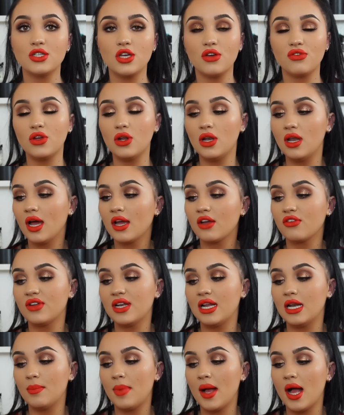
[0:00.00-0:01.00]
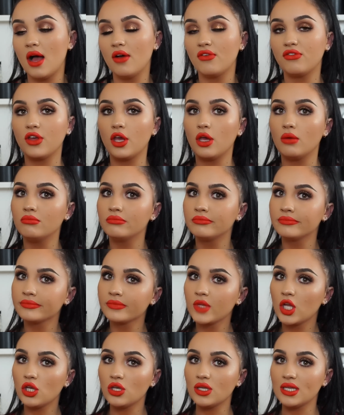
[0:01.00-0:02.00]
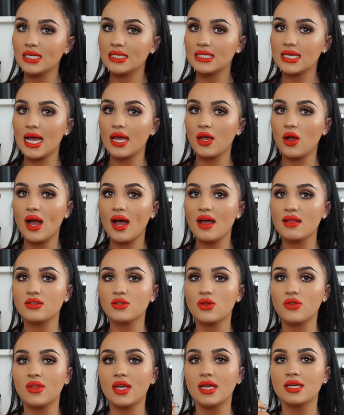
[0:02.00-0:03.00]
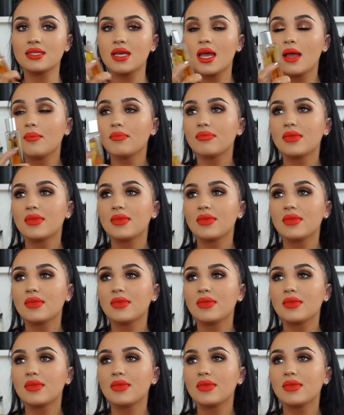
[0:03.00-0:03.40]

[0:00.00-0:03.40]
So if you like vanilla perfume, you need to get your hands on this.